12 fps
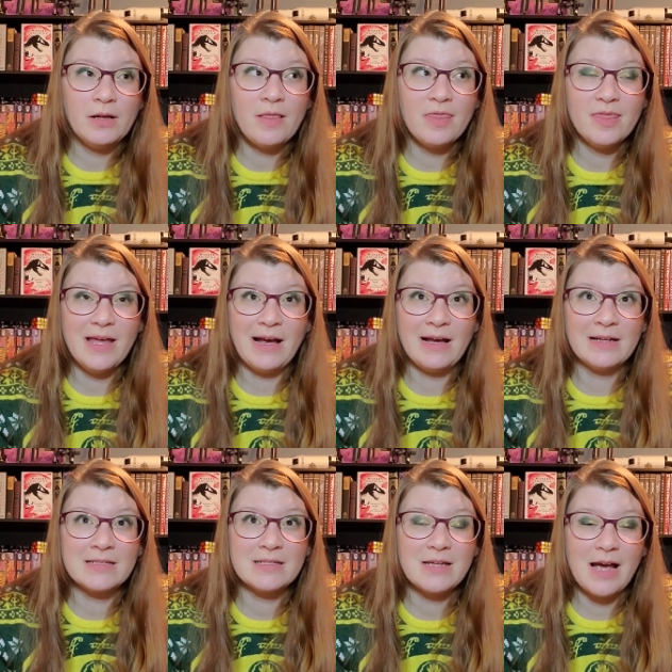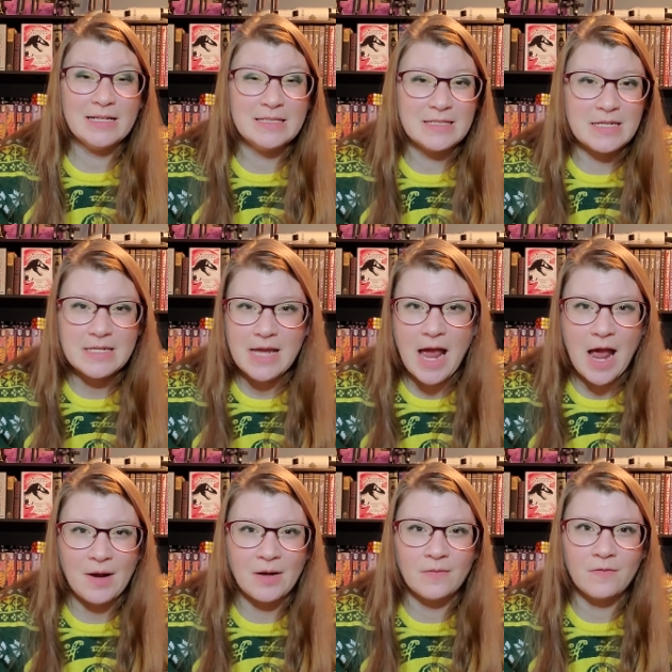that I didn't
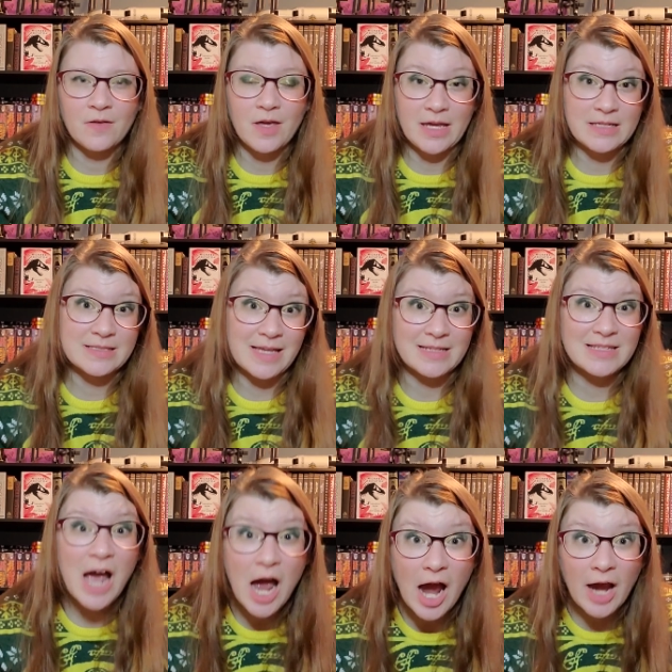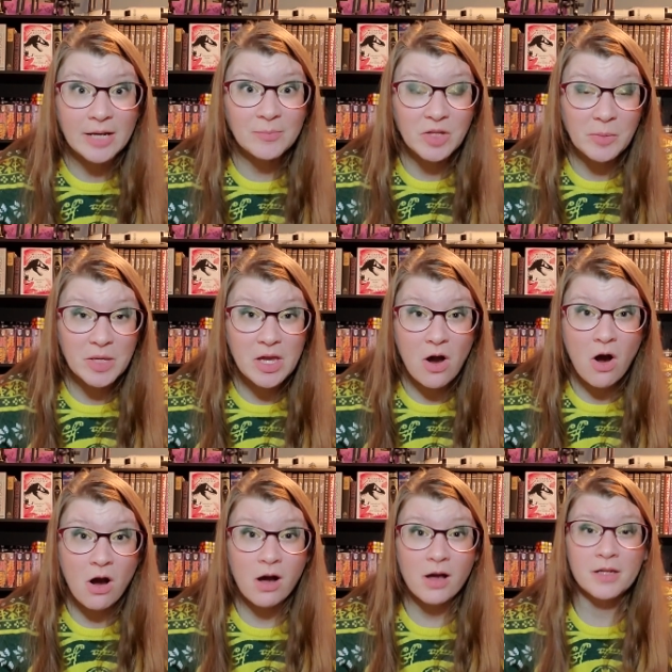have a set time limit
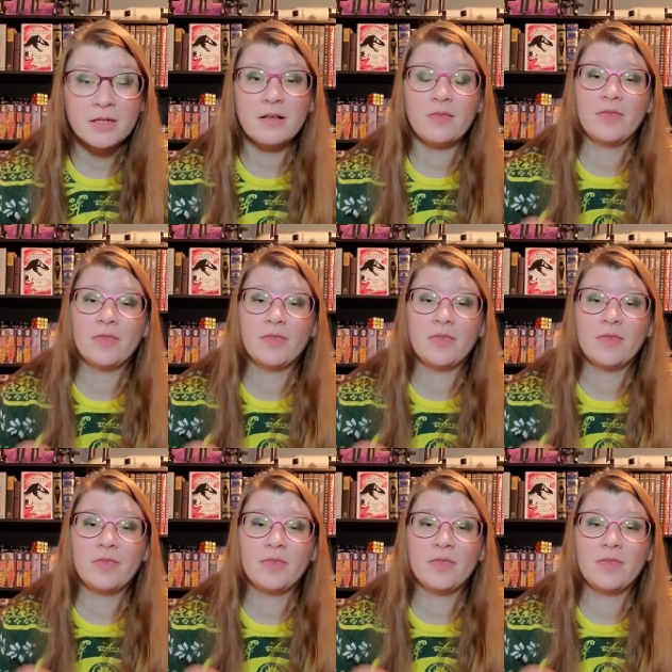on,